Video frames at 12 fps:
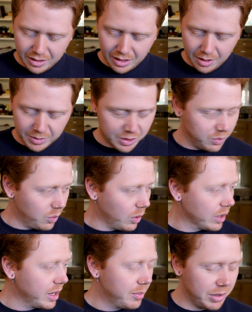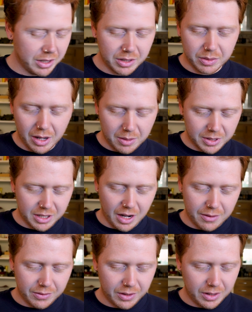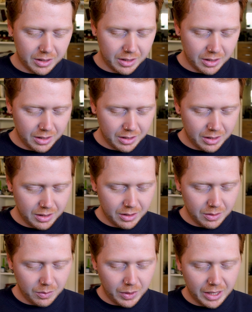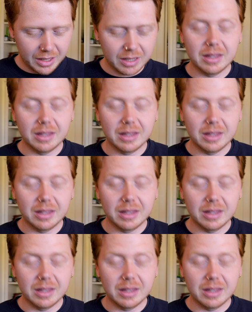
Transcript: how much work I put into it, how much effort went into